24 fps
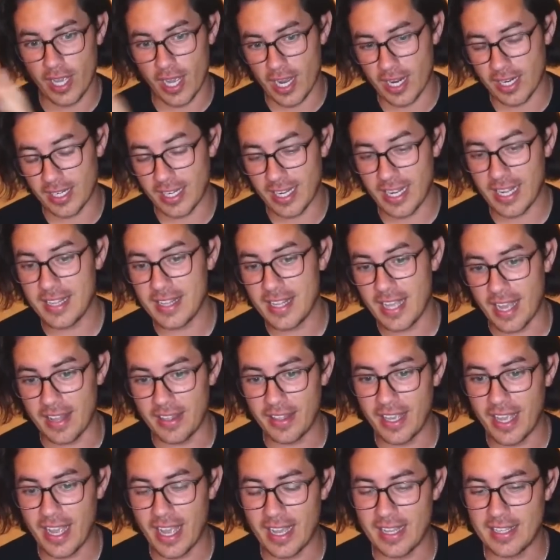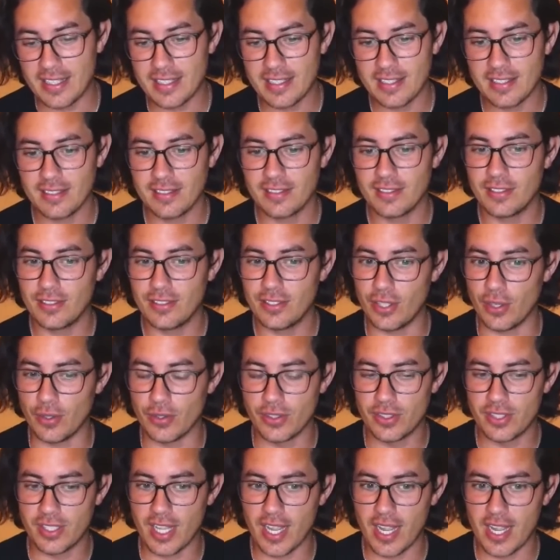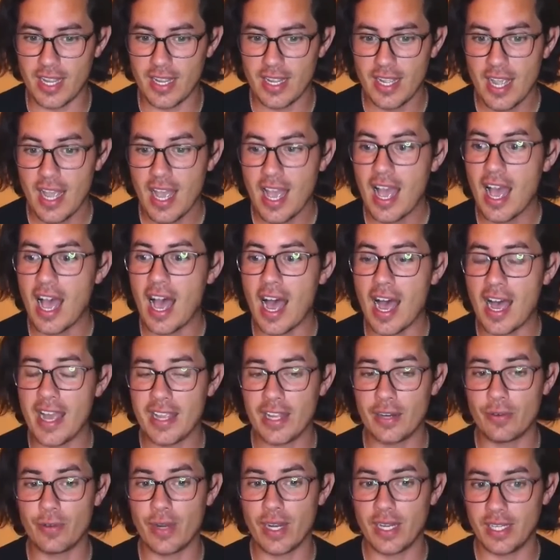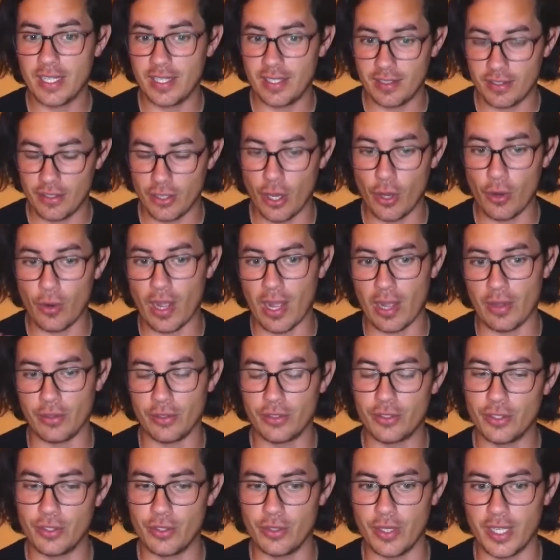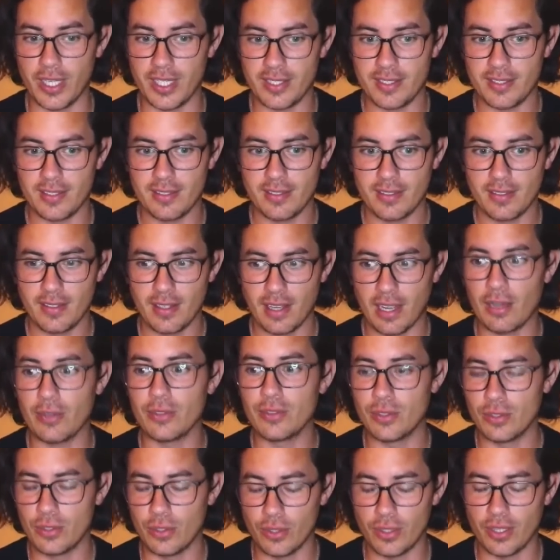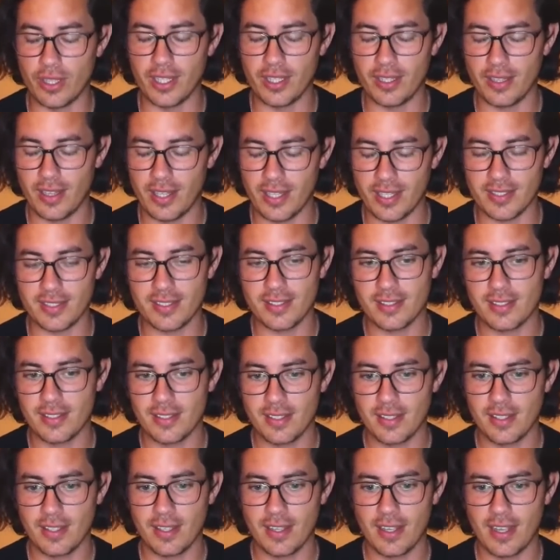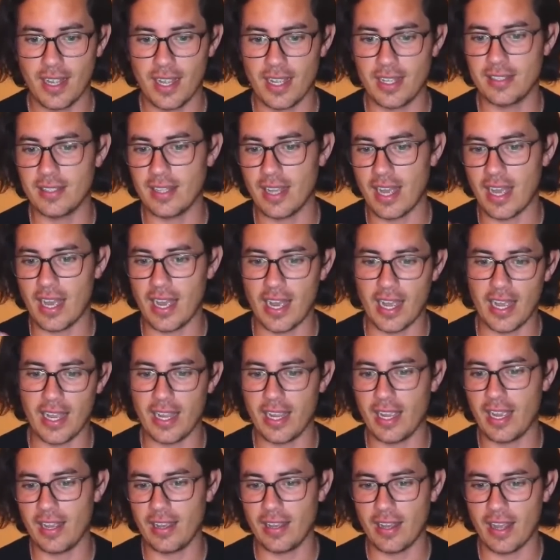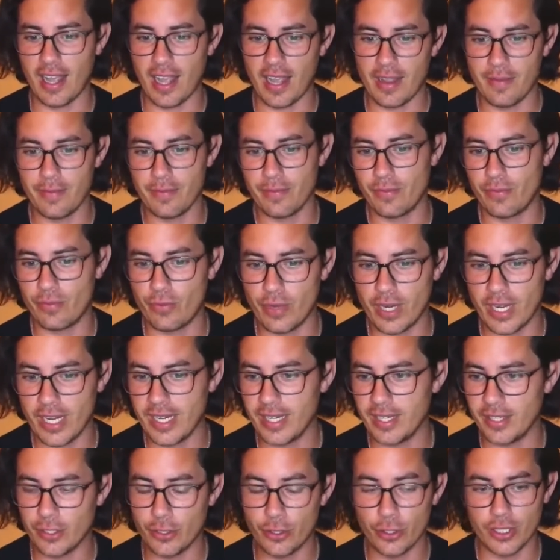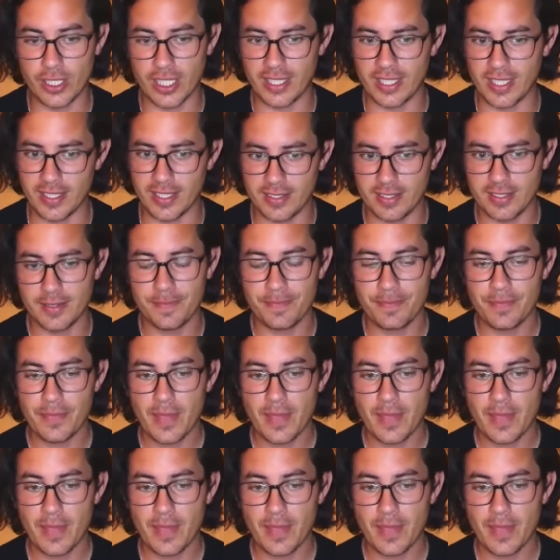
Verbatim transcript: And in the other hand, don't say, I already know how to do this, and I'm really good at it.